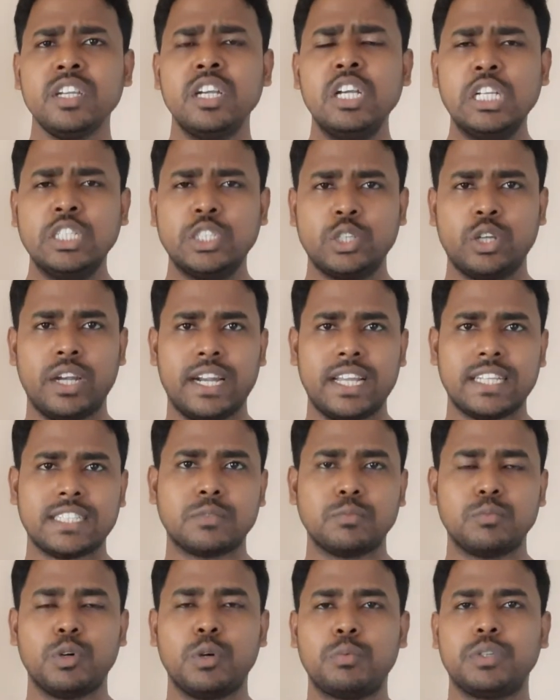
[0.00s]
So let us
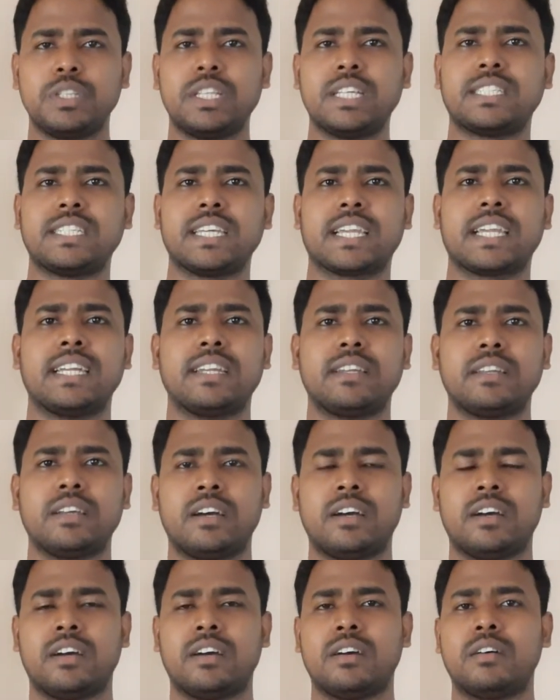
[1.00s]
move to the second
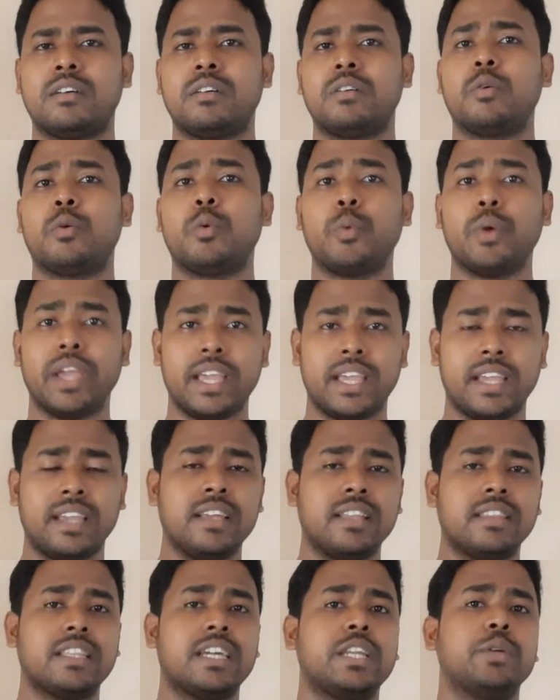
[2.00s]

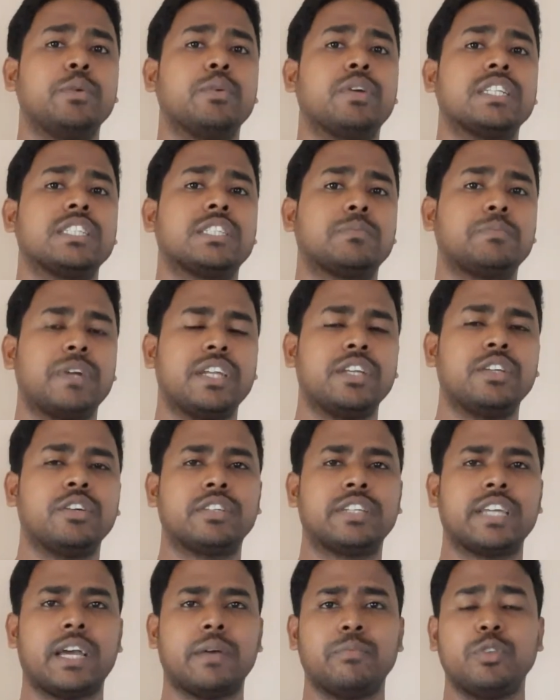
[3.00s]
way that you can spend your
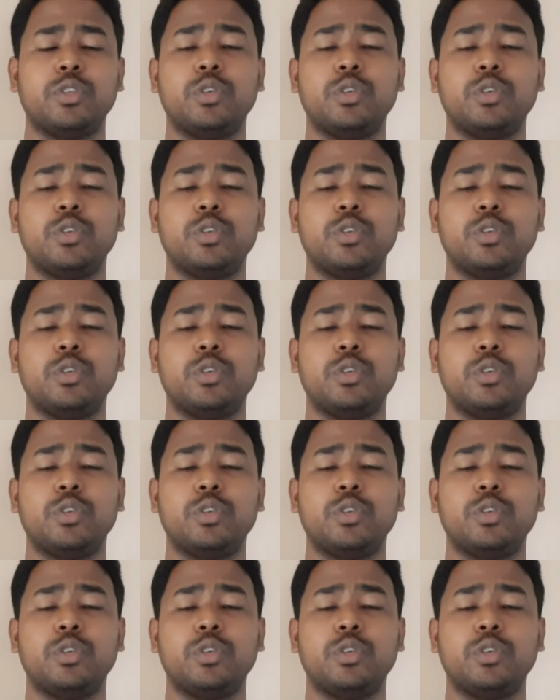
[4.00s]
time.